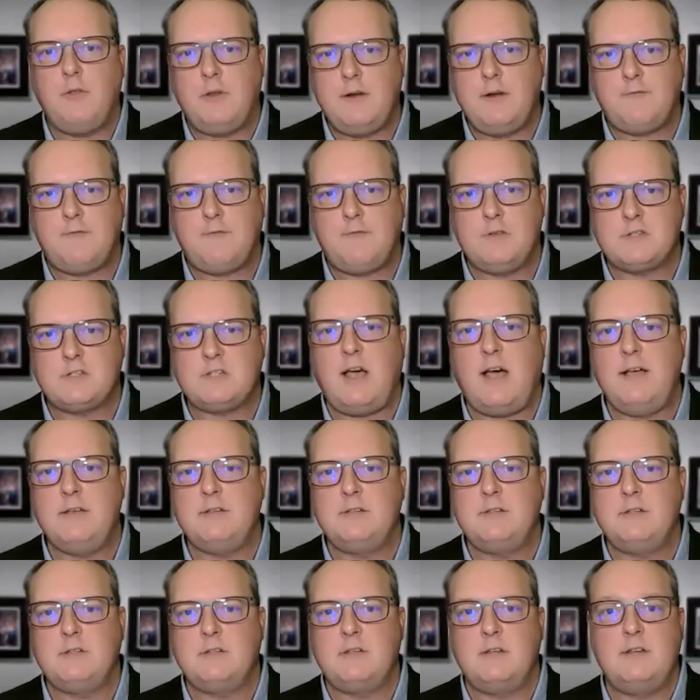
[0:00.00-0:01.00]
the different
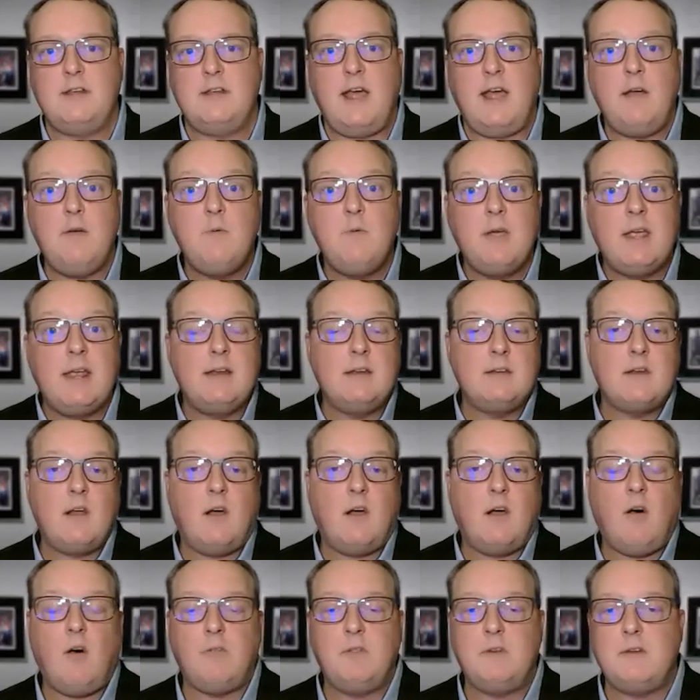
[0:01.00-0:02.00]
sizes. And now we get into
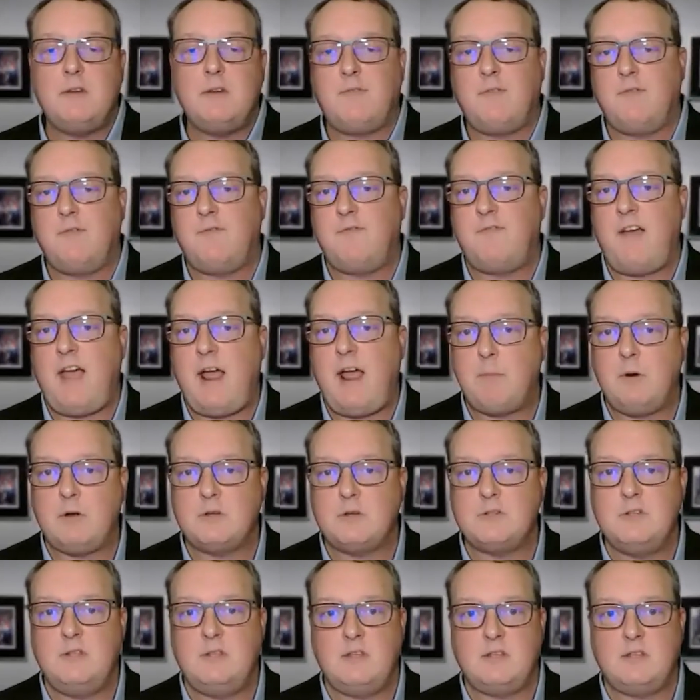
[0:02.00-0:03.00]
all the different
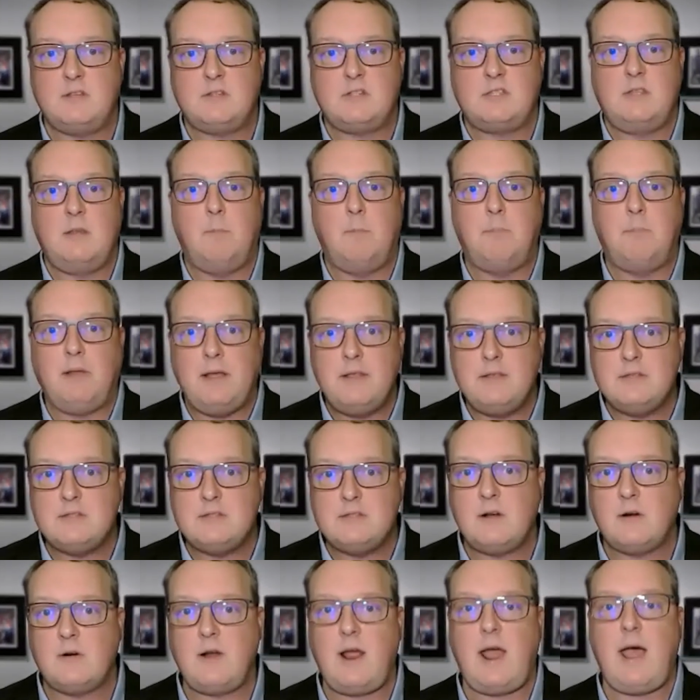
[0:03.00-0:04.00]
fabrics and the blends
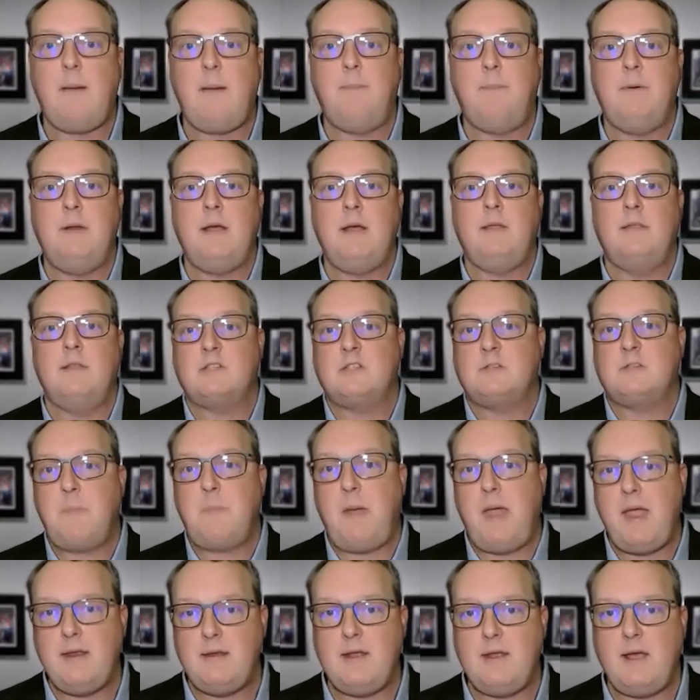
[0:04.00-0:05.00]
that are happening and the
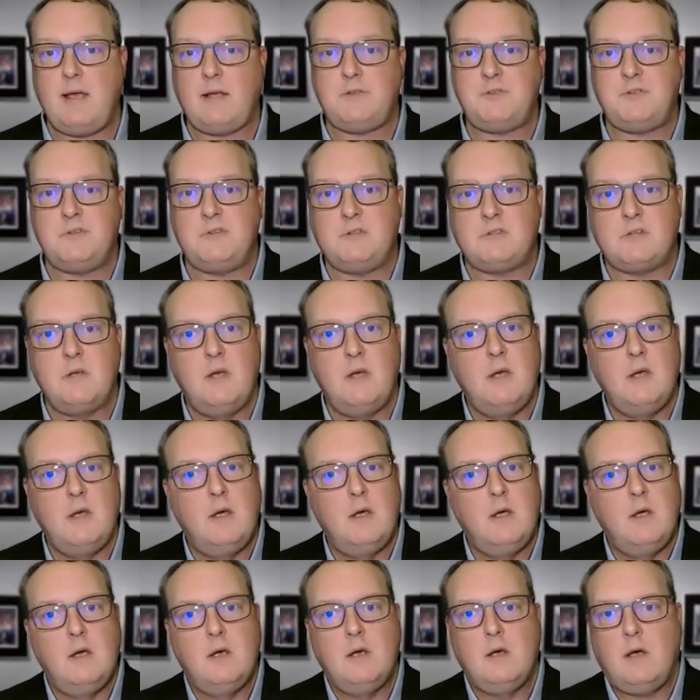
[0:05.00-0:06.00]
spandexes.
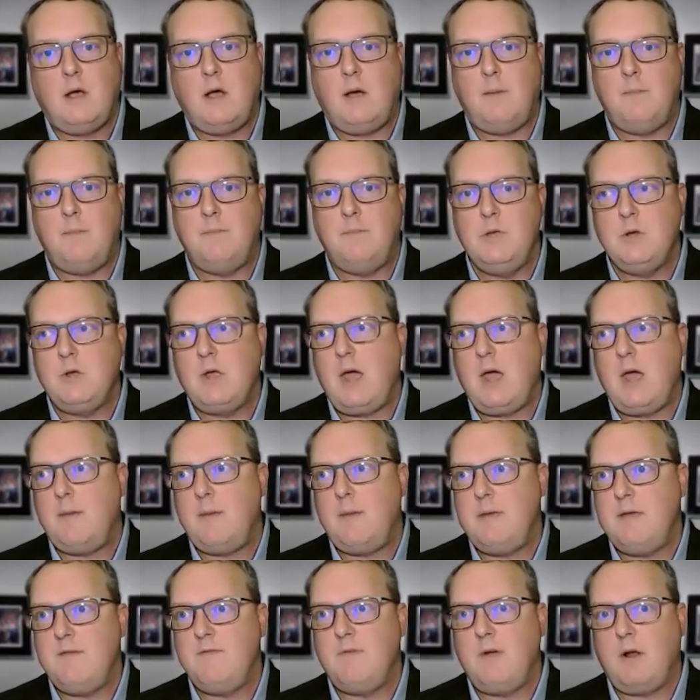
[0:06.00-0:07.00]
You got to
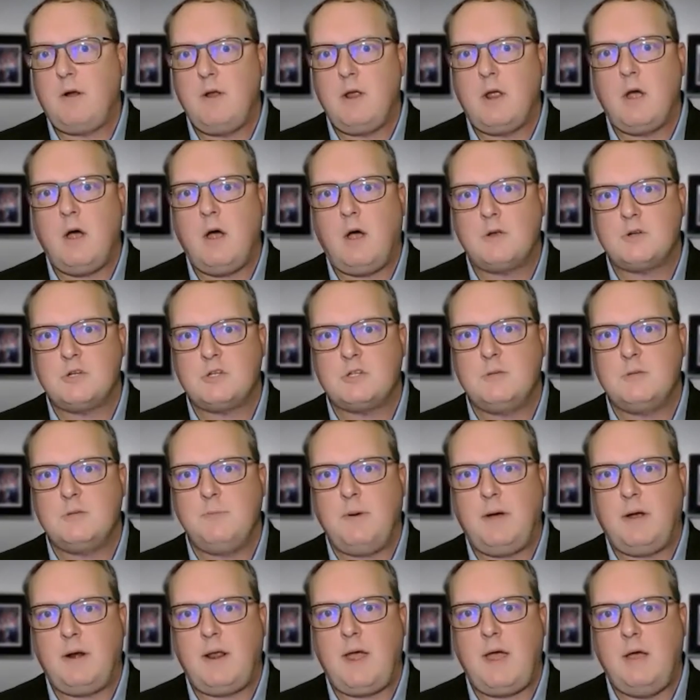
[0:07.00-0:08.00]
be very cautious
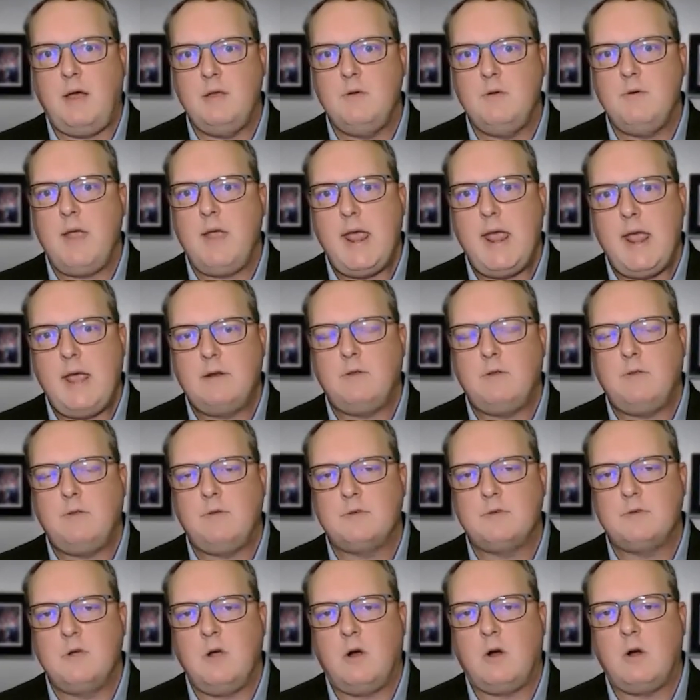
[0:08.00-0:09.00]
about how you handle
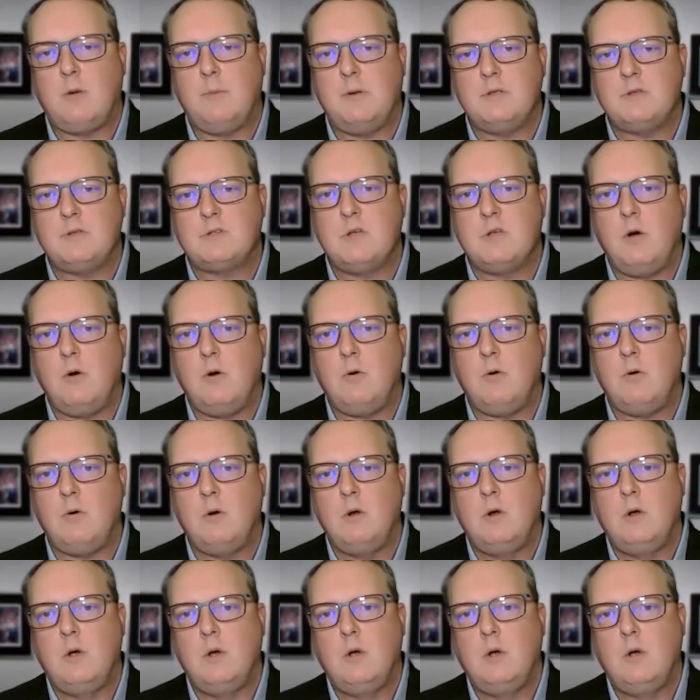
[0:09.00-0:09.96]
those garments. So